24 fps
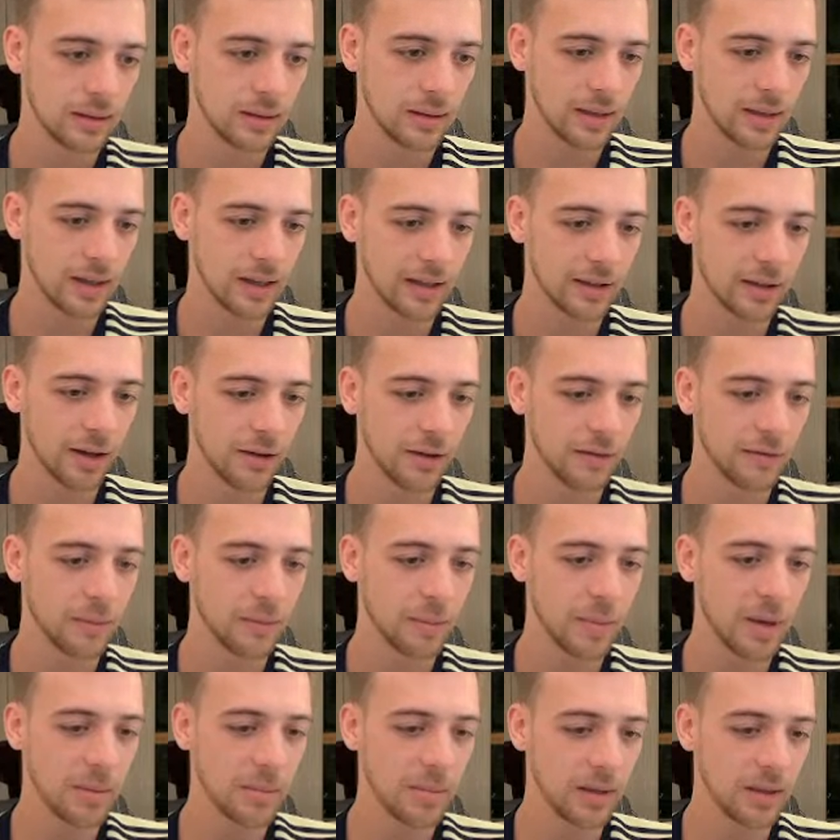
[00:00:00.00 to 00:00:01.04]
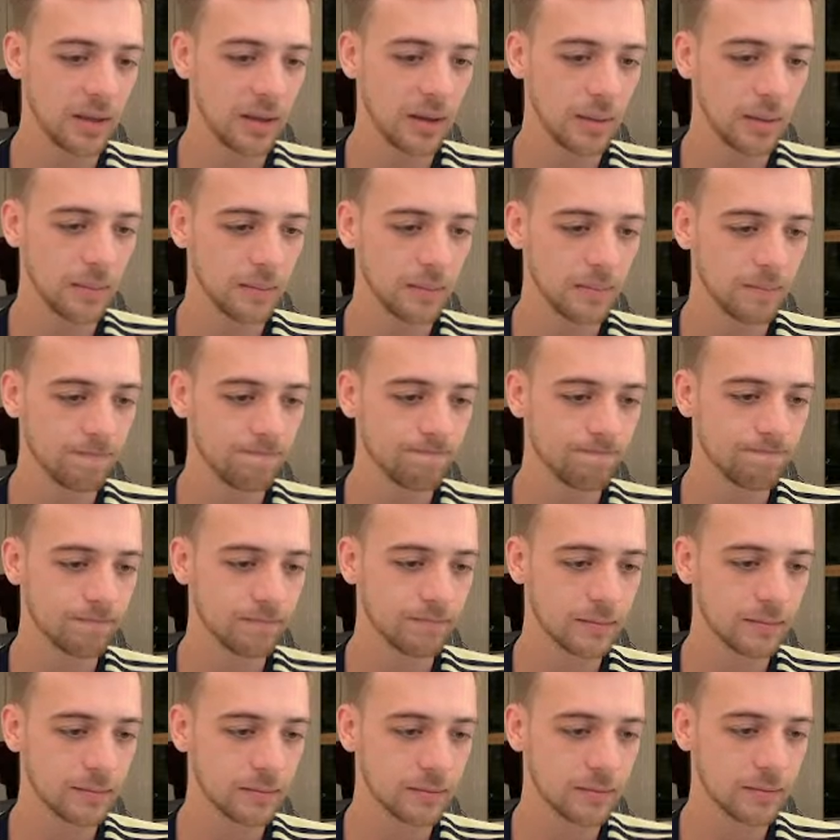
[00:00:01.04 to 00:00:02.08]
I go for maybe
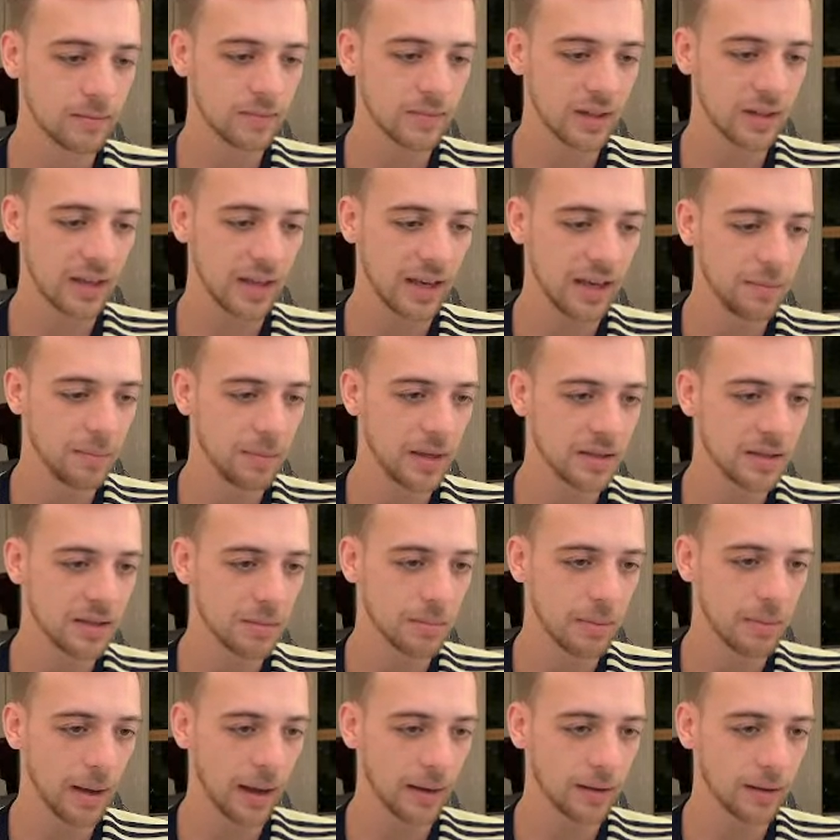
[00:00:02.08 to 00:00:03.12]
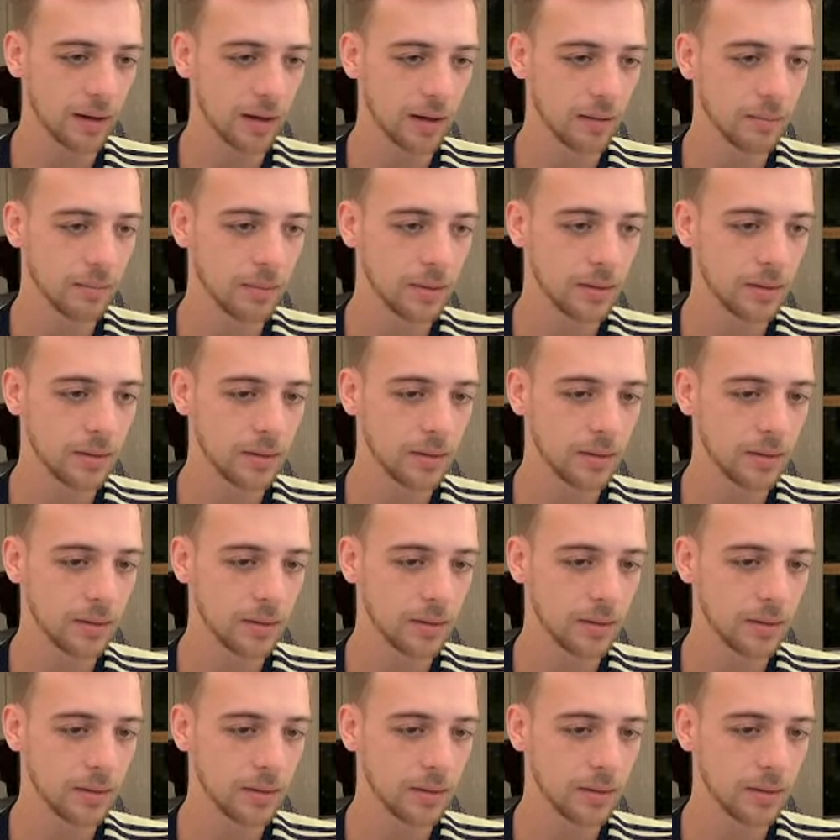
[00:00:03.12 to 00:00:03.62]
Higbee as a backup.